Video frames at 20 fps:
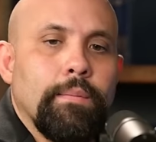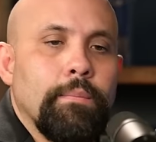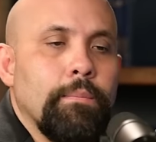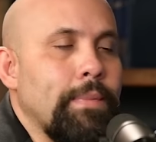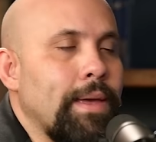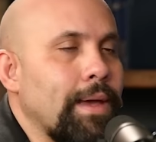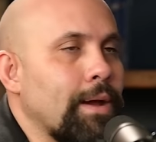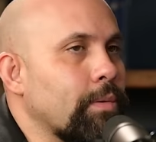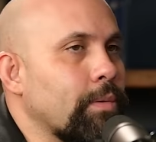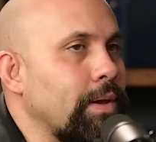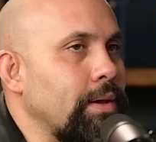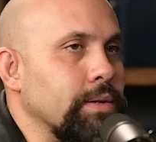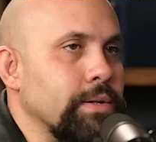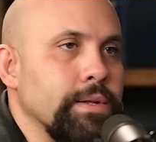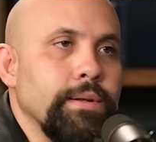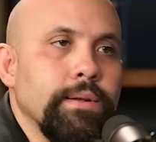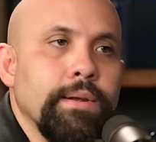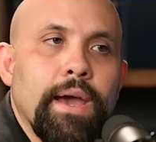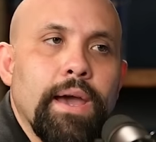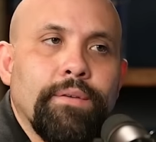Mary
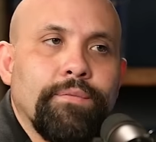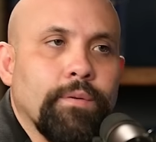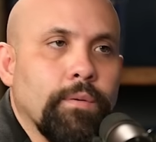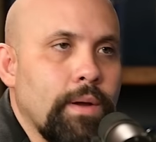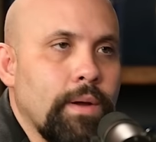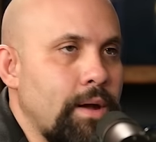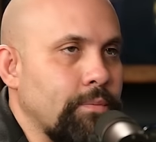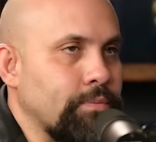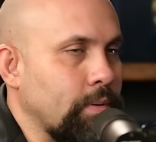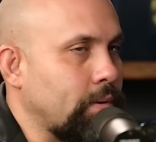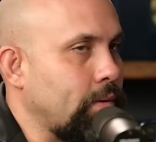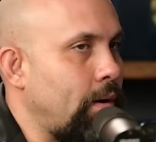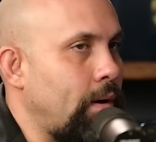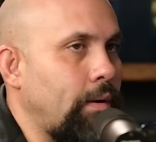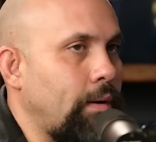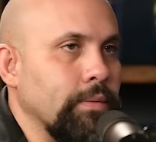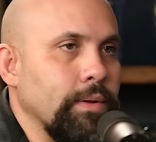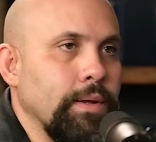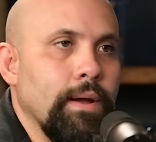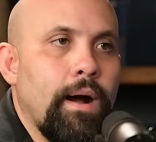is never, ever
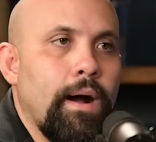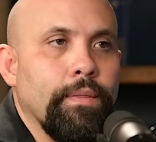called the